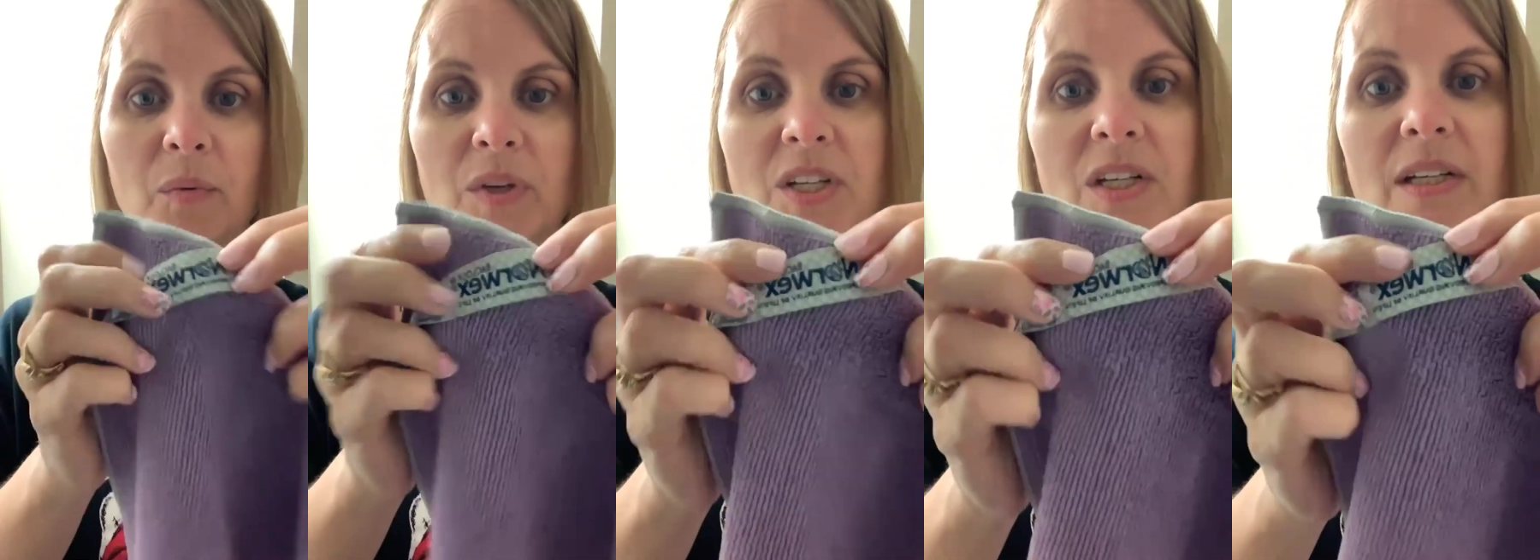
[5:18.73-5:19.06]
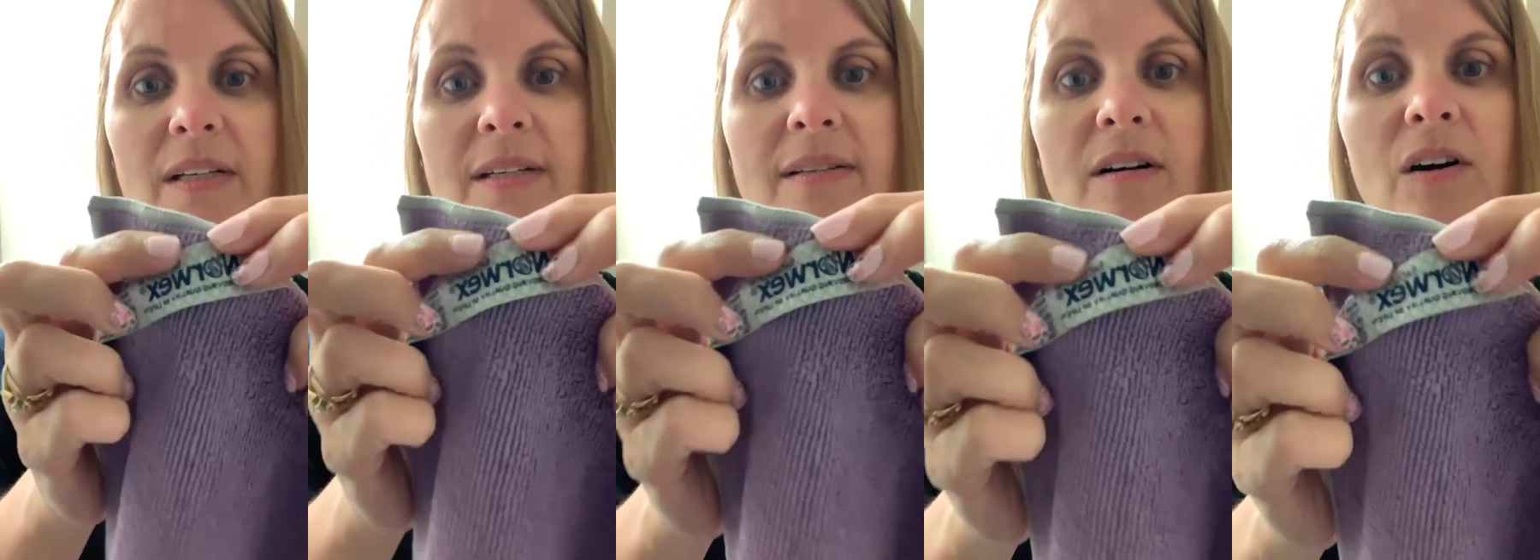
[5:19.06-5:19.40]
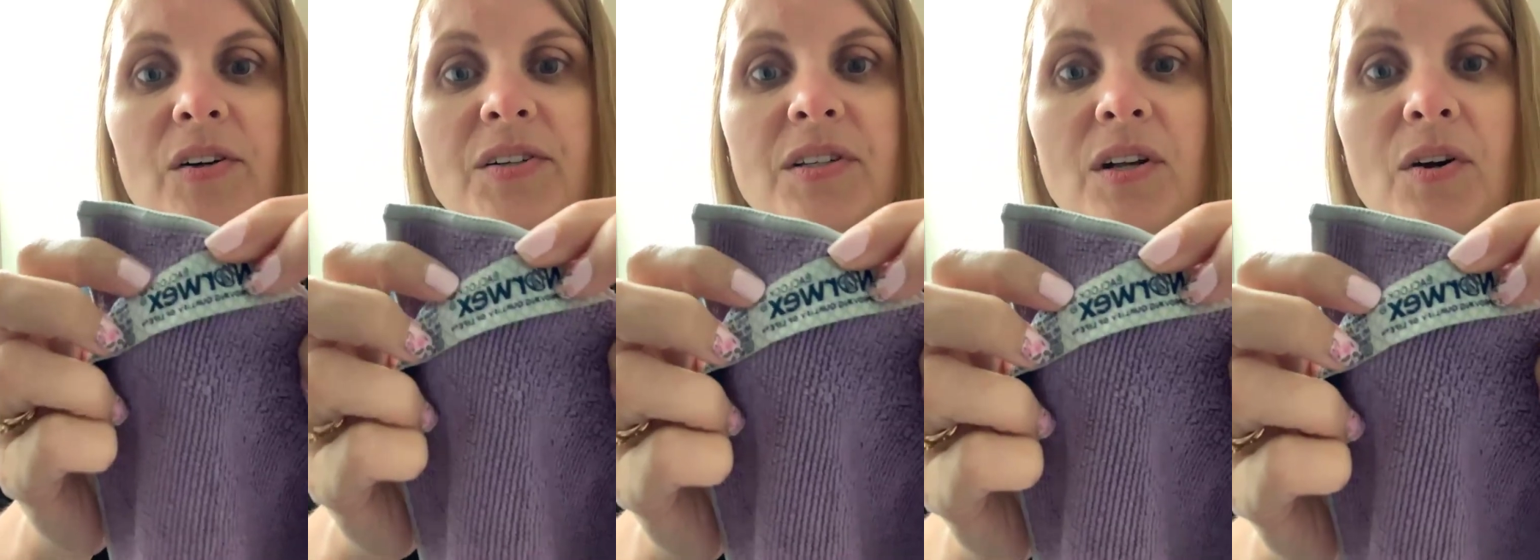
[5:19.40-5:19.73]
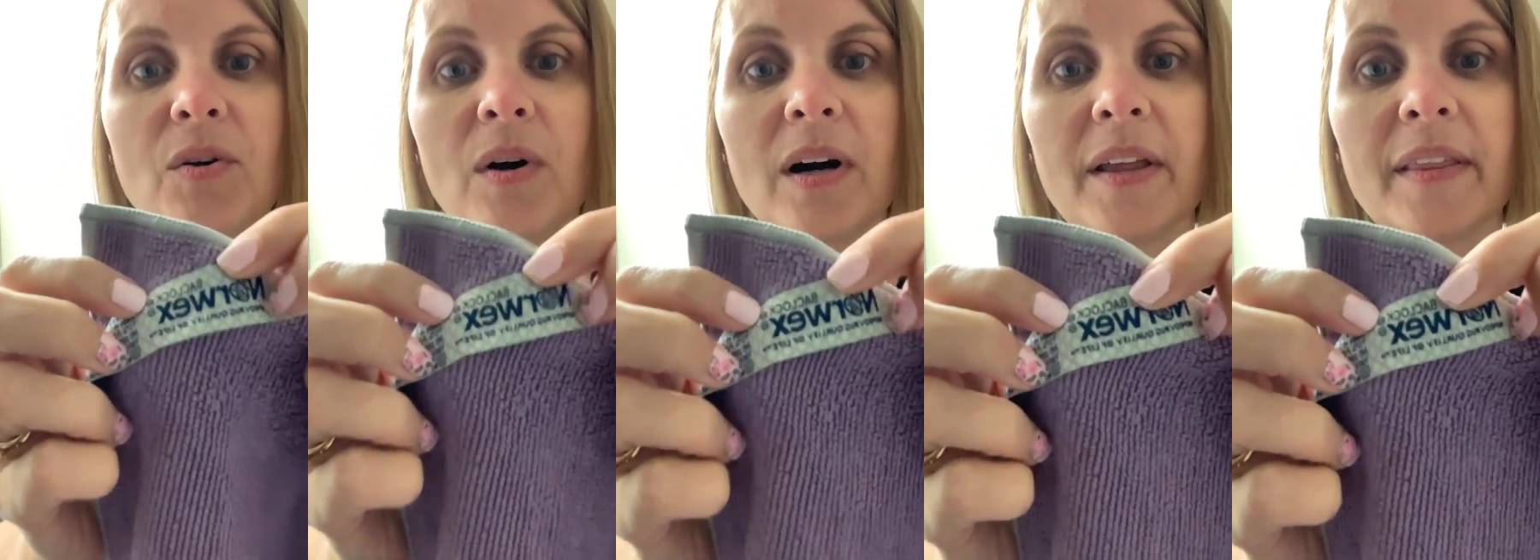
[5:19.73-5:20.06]
which is
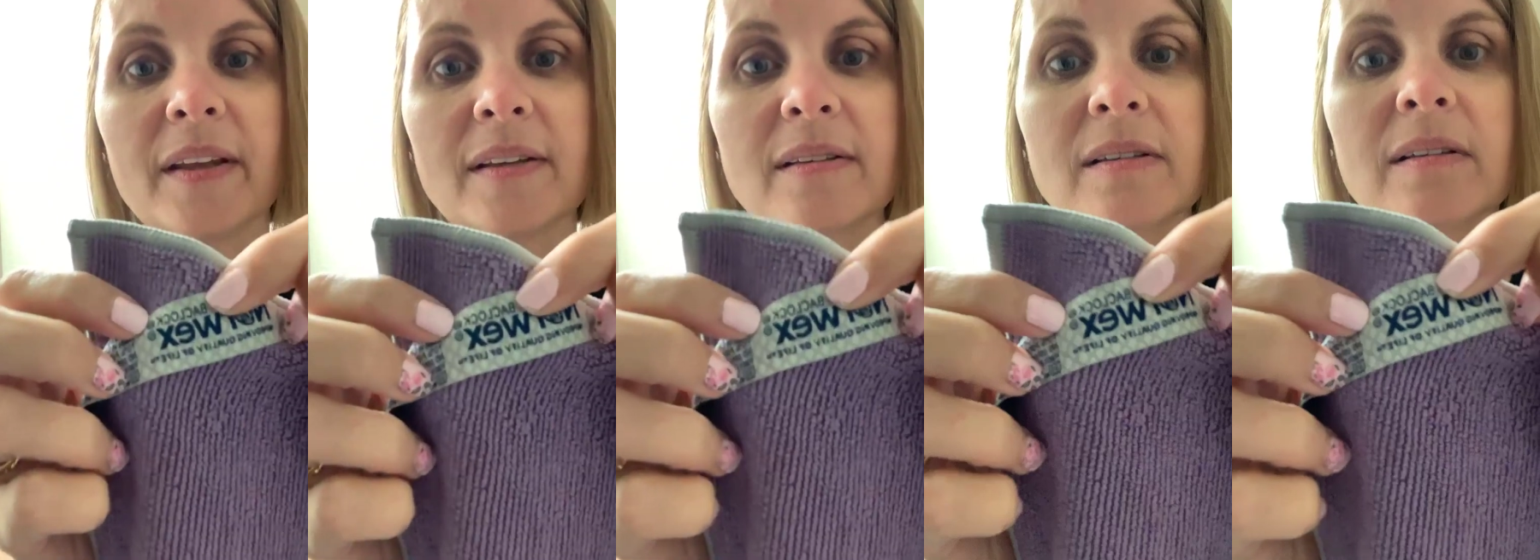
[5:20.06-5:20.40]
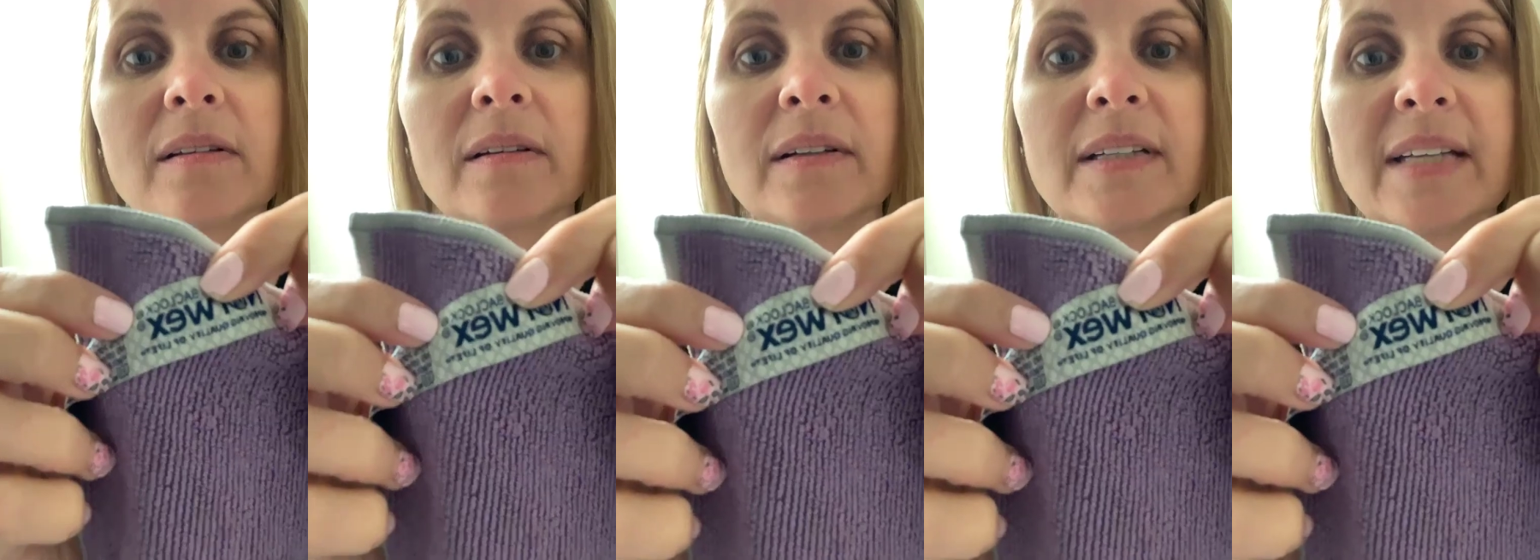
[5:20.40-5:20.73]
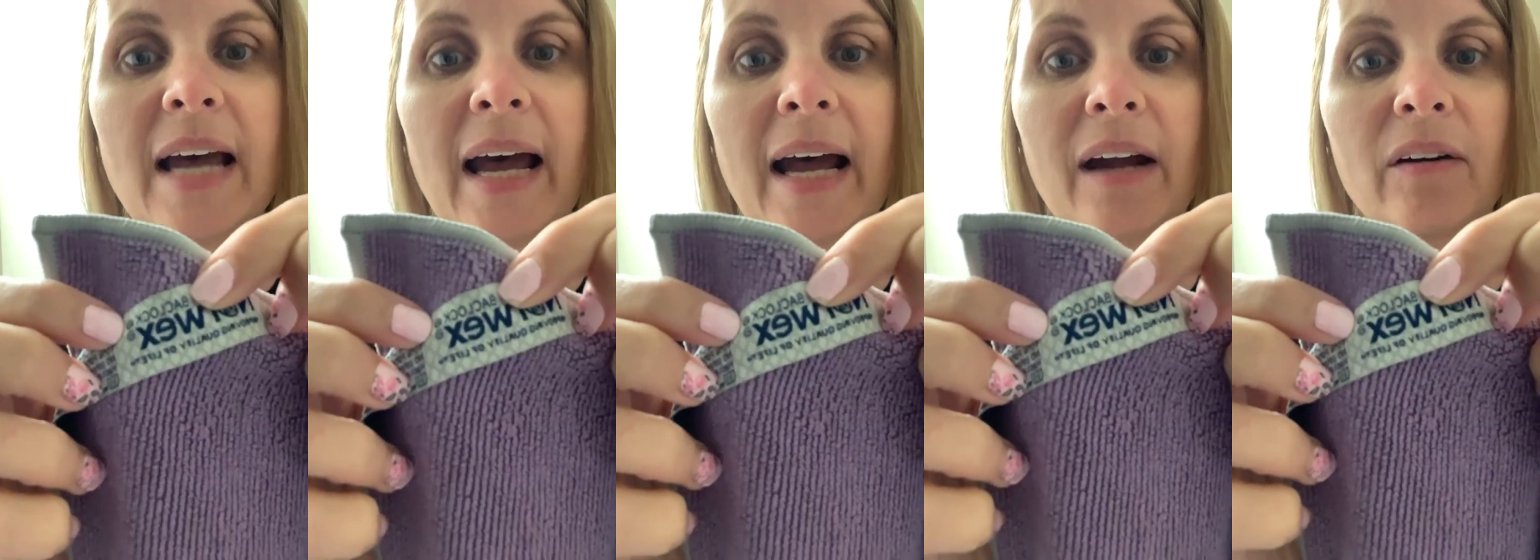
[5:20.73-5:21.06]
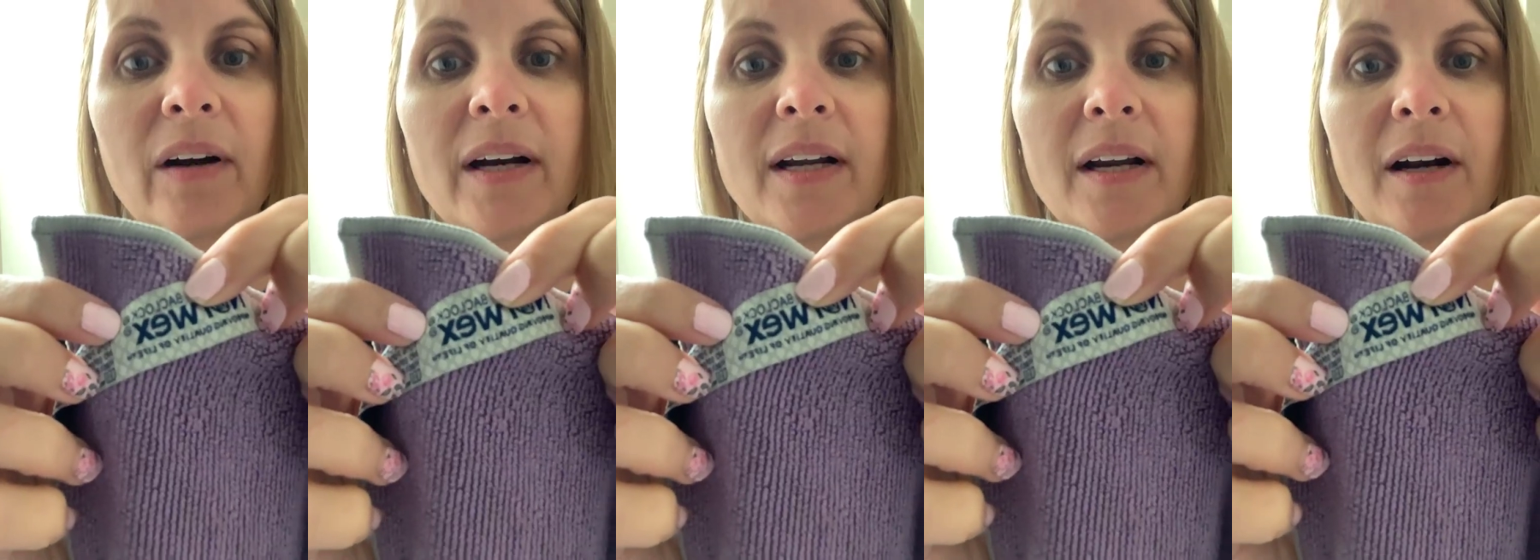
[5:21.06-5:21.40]
also on this tag
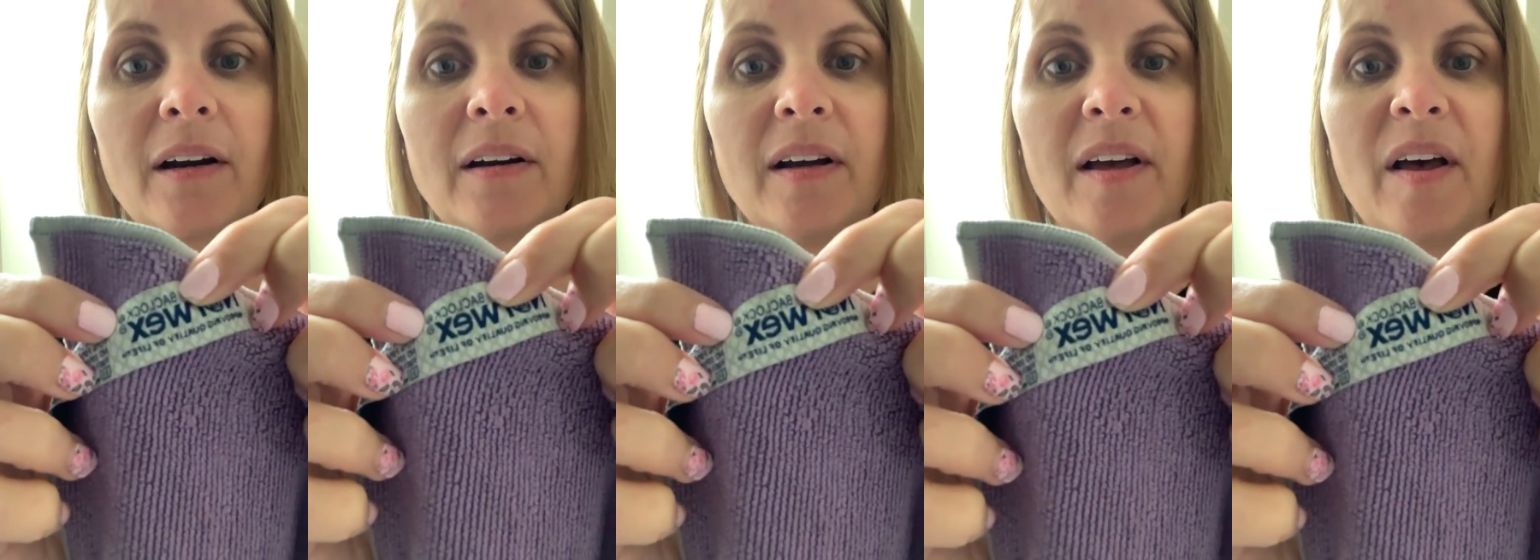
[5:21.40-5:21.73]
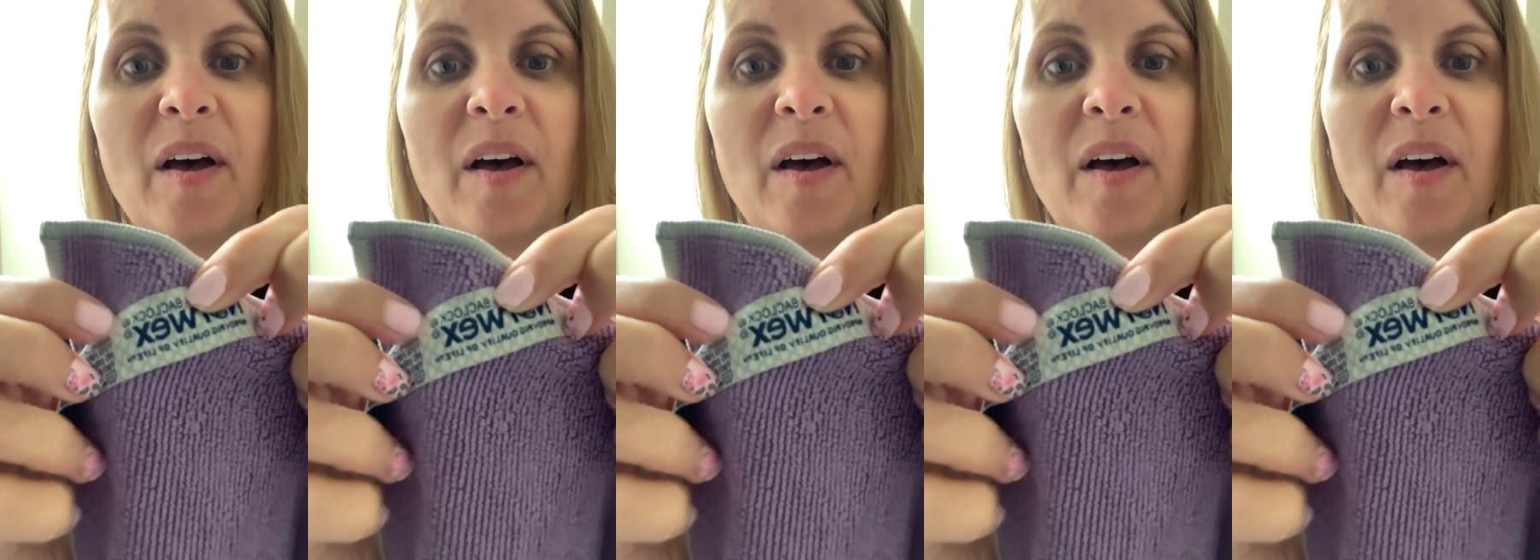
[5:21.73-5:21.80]
right here.